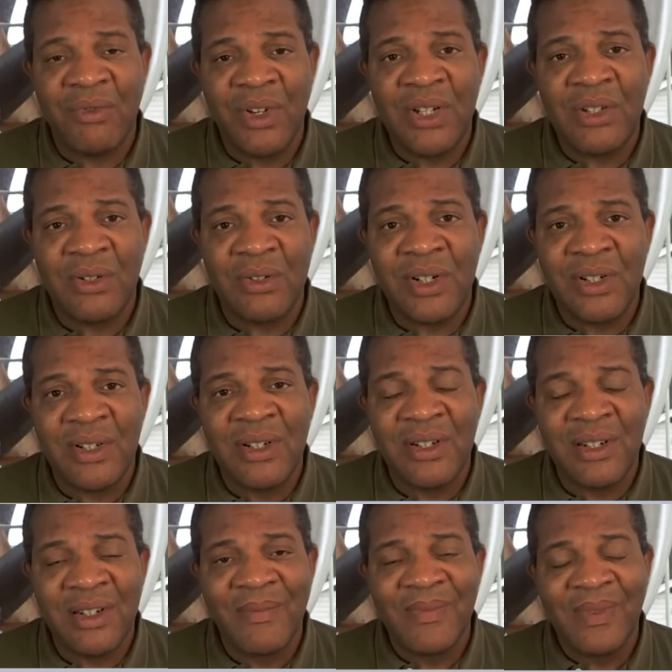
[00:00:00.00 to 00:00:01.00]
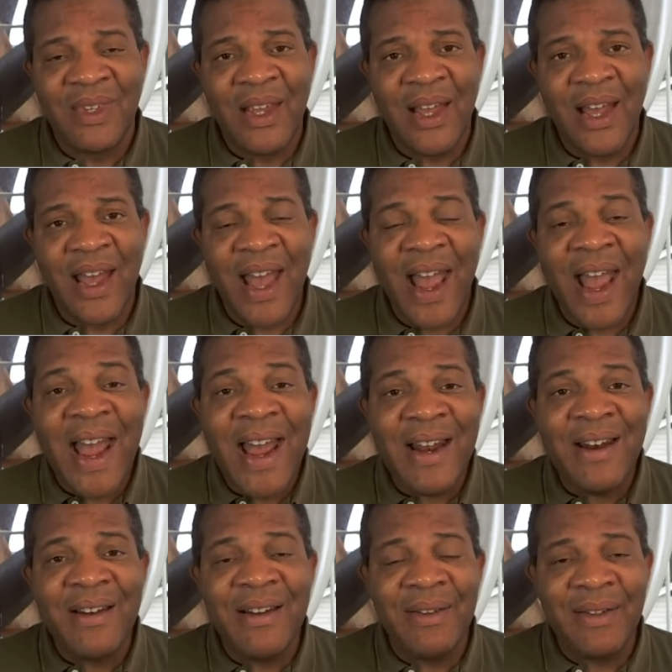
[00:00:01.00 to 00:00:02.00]
resources.
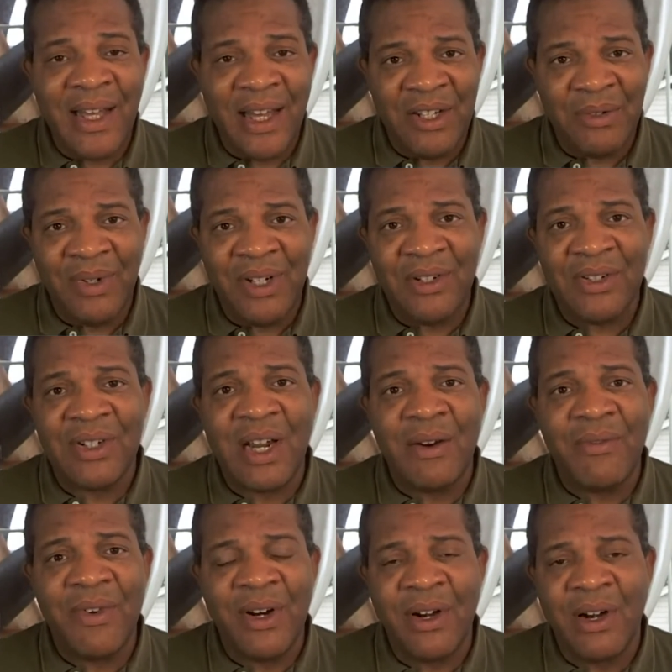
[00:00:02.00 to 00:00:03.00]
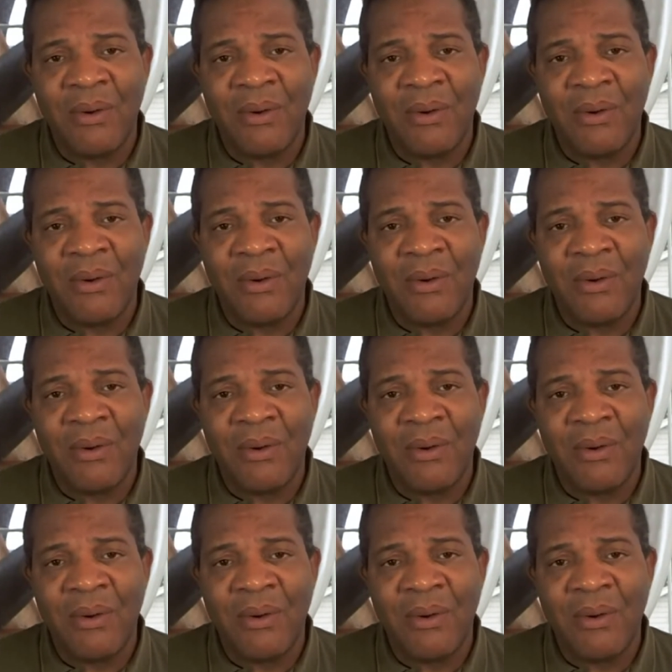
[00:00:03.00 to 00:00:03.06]
And as we discovered in